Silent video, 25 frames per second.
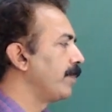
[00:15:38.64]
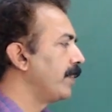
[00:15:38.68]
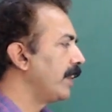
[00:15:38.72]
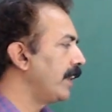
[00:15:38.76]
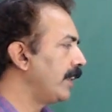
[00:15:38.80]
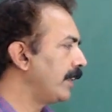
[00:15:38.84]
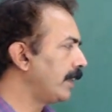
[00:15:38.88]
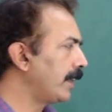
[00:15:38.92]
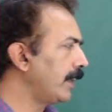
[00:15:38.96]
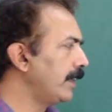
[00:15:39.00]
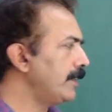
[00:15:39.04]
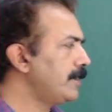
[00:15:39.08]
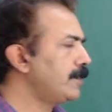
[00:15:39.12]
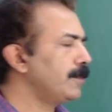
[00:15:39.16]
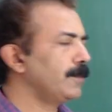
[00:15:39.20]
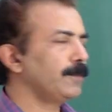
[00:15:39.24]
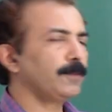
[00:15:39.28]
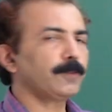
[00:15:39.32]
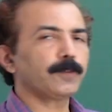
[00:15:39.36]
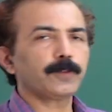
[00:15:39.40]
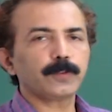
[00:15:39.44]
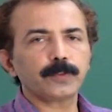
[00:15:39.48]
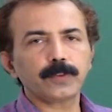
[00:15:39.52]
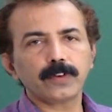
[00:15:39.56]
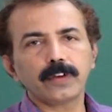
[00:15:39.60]
In case of
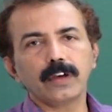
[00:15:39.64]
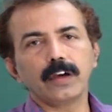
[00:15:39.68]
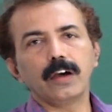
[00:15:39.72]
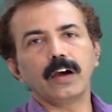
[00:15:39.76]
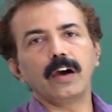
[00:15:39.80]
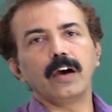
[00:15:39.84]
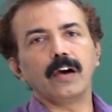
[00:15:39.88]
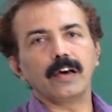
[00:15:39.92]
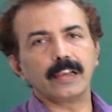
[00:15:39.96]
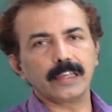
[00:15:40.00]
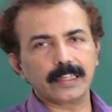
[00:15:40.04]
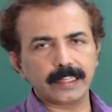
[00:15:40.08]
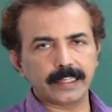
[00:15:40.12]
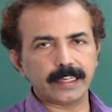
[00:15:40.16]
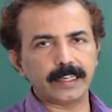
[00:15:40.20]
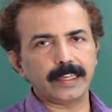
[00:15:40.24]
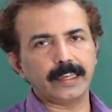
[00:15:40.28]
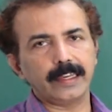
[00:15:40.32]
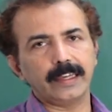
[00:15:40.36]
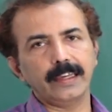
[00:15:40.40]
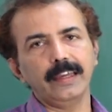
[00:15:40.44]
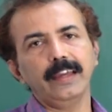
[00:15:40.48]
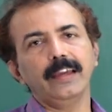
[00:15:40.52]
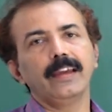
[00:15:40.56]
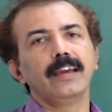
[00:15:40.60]

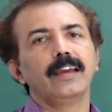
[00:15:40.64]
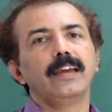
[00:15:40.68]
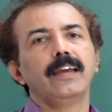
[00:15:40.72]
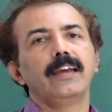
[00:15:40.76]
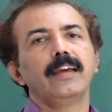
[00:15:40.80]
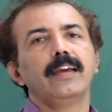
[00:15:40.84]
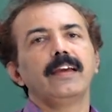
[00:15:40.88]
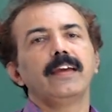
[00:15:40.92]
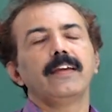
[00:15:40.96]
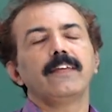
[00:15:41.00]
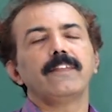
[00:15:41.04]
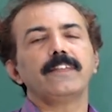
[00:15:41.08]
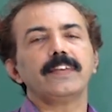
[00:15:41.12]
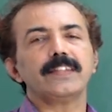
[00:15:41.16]
algae,